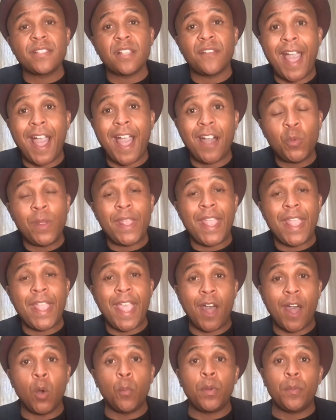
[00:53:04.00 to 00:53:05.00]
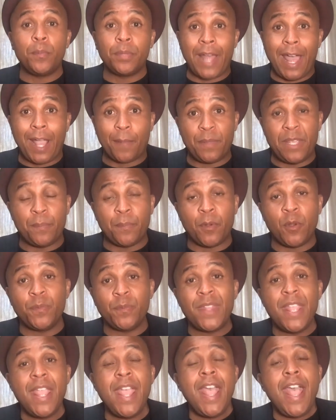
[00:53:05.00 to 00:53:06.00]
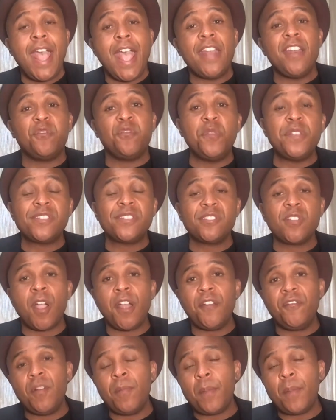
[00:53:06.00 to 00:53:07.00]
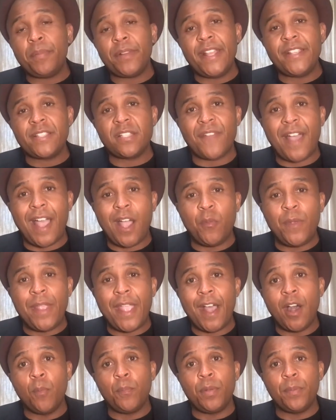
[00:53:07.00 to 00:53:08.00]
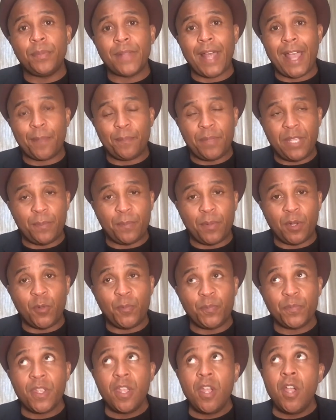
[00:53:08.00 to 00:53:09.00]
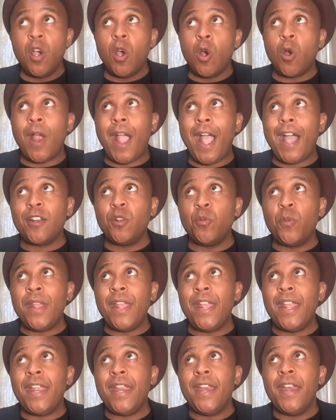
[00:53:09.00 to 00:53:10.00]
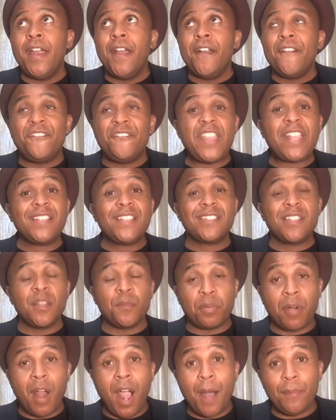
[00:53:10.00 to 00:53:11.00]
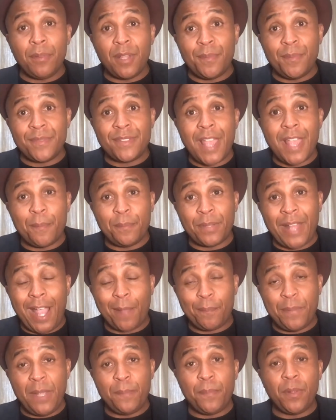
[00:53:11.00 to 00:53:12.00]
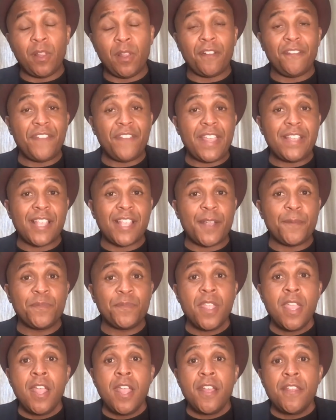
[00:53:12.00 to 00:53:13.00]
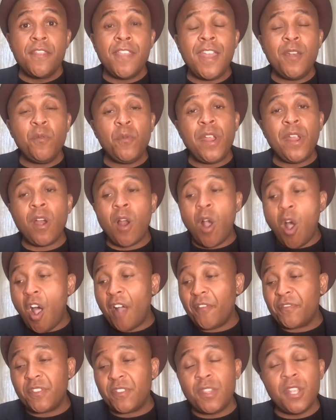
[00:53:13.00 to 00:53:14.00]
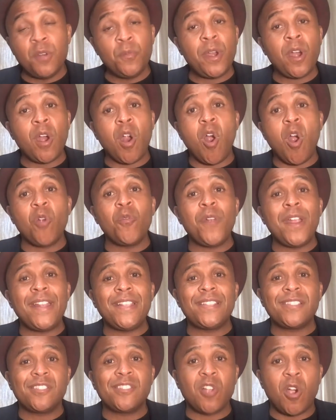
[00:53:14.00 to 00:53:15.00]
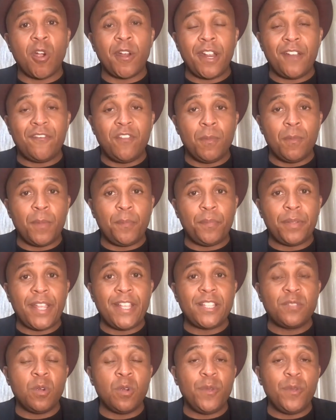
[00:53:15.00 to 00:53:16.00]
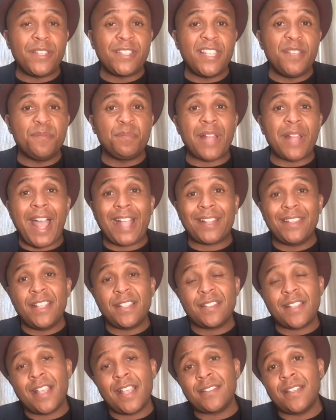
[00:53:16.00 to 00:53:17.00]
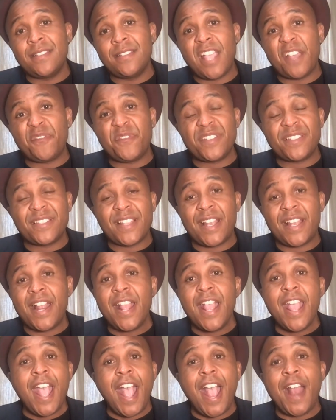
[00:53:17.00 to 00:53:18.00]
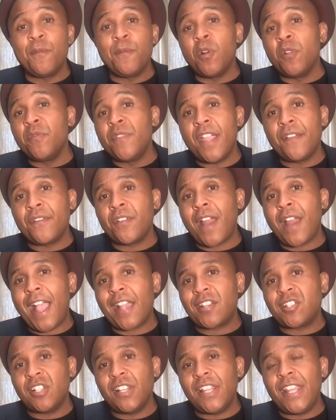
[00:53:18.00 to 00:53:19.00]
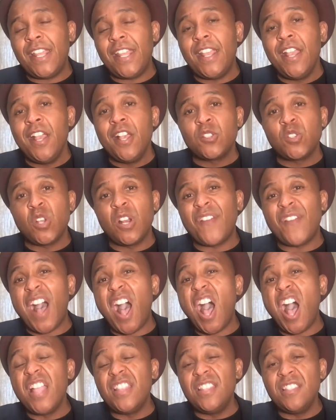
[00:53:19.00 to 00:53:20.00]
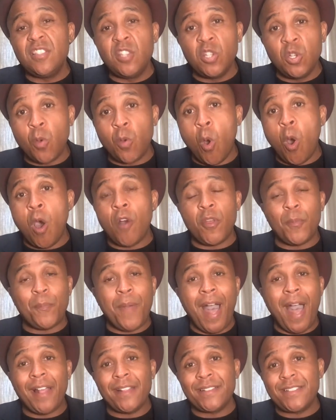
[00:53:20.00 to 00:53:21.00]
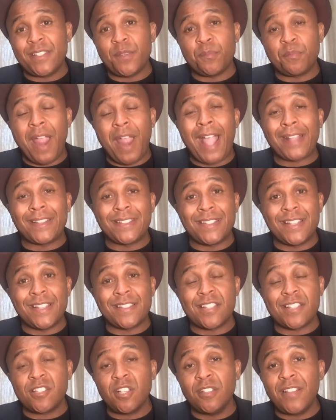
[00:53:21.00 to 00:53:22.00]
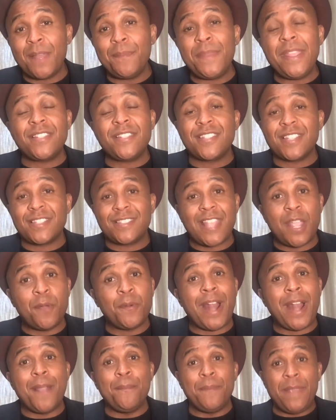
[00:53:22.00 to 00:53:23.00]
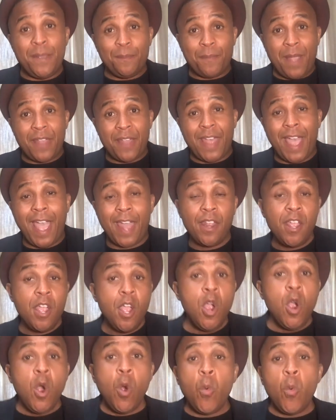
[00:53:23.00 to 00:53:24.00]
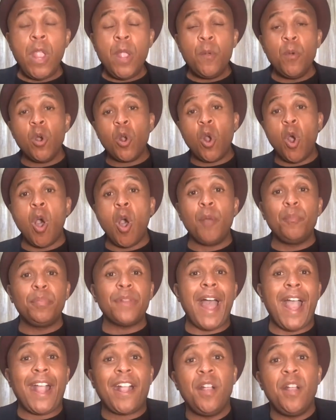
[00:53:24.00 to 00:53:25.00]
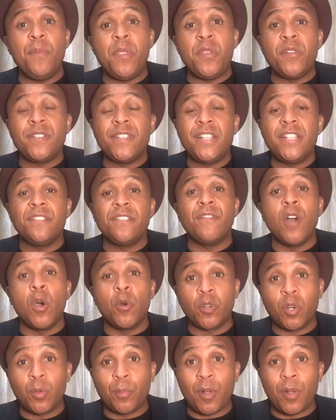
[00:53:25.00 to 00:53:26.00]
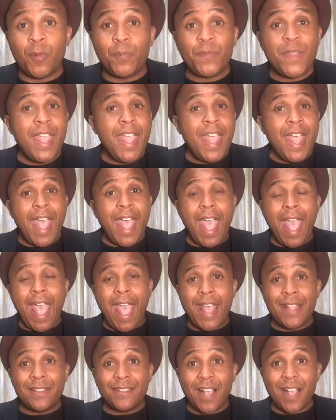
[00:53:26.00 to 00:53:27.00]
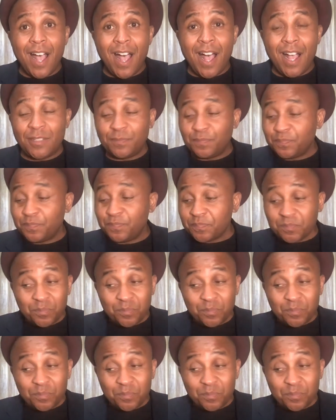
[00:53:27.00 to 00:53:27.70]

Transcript: how do we help black people and if we start from a place of how we help black people or how do we fix the problems that black people are facing then we are off then we are already starting from a place where we see blackness as a deficit and we'll never actually sort of undo all the policies and practices and so let me just say what i mean by that we will call black communities vulnerable and um,